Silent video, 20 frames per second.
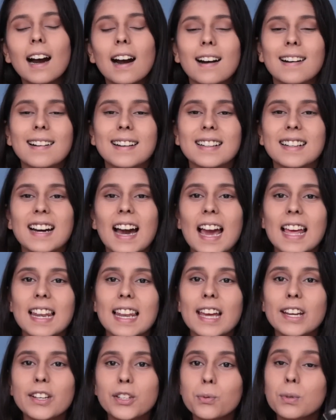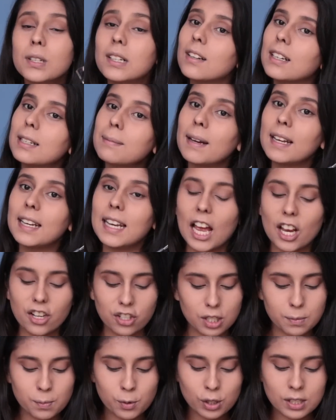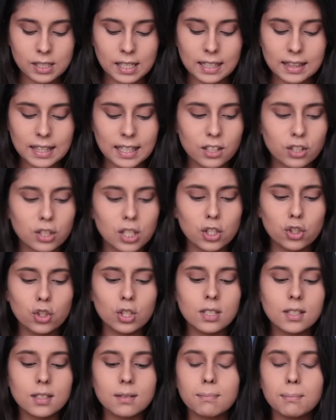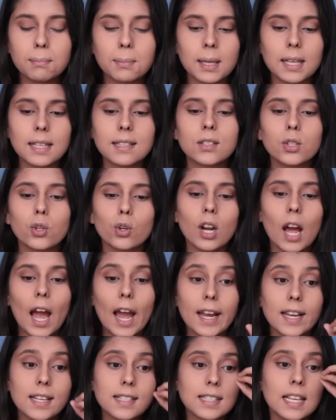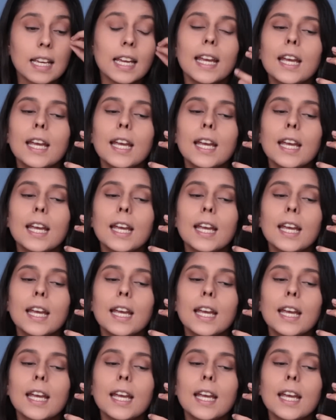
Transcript: I like to curl my lashes because I think it just makes your eyes